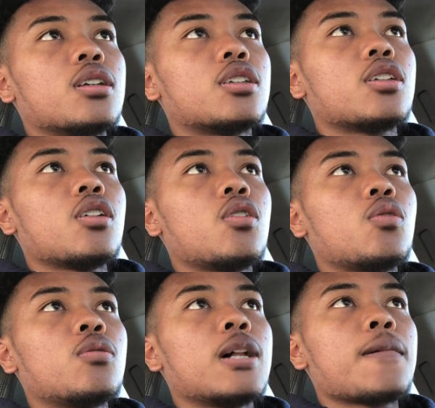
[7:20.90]

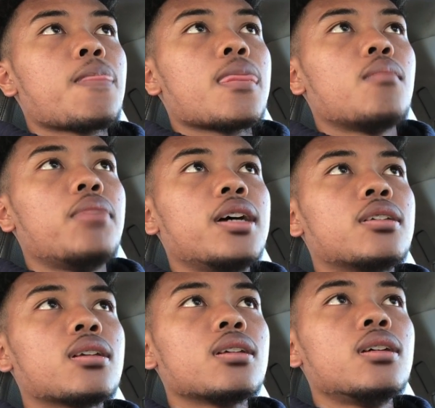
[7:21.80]
So
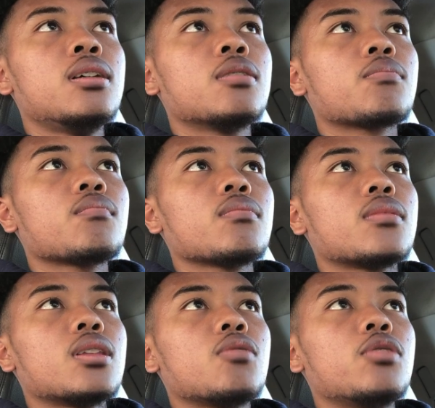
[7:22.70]
basically,
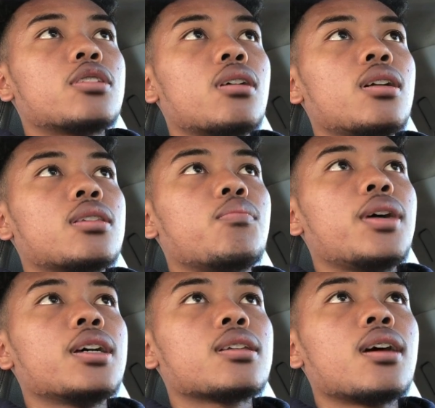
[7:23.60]
we started at the
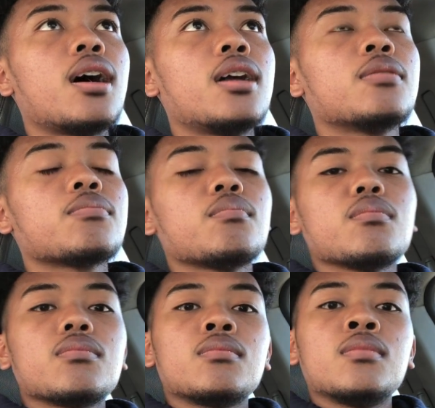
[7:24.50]
baseline
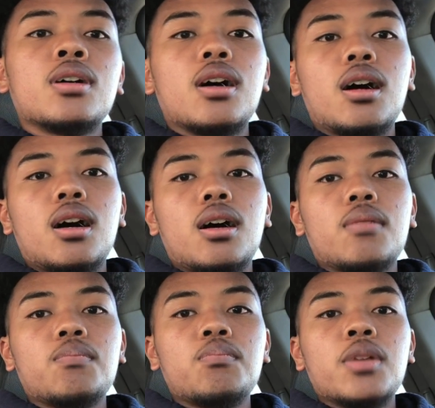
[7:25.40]

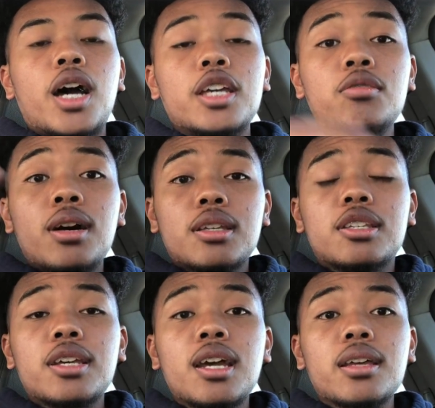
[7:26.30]
um, and you have to
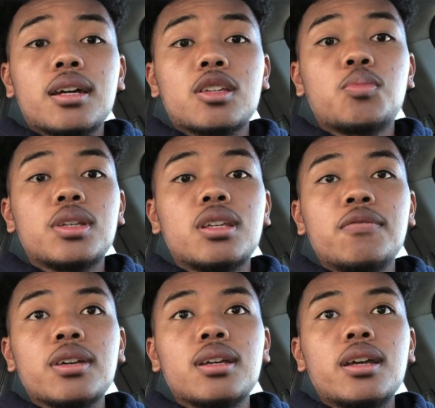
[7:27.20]
stay in like a
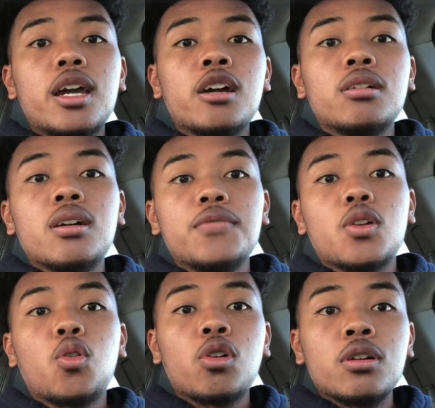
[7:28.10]
specific area of the
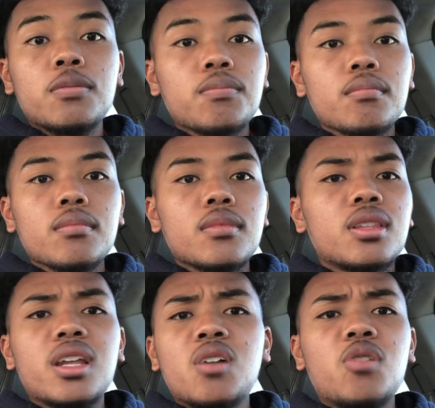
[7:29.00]
court,
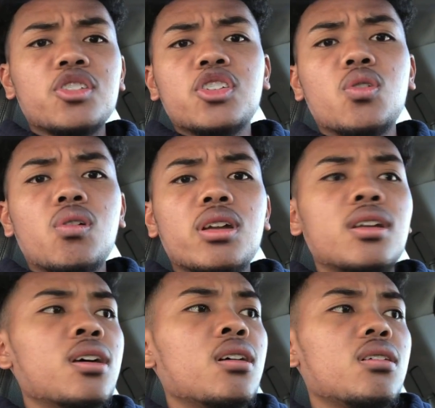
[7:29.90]
they don't want you going
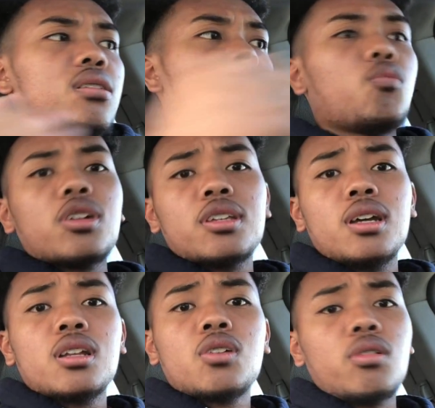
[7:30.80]
one side
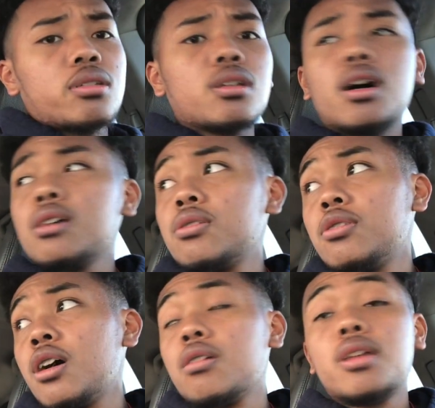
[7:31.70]
of the court to the other.
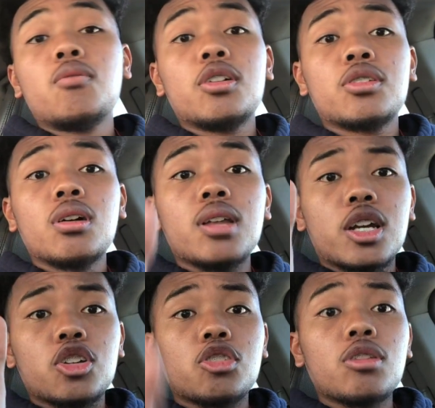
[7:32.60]
No, they want you to go
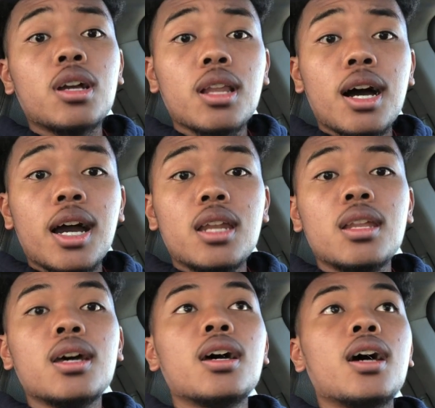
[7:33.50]
like a straight line,
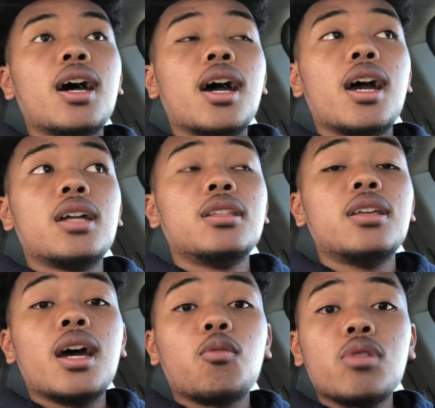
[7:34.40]
and
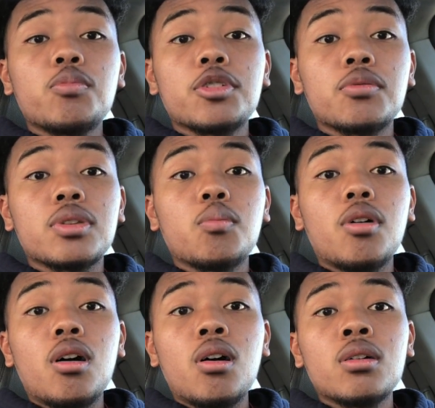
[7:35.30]
yeah, one person with the
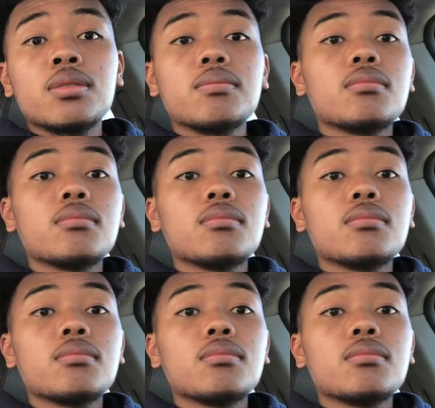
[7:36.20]
ball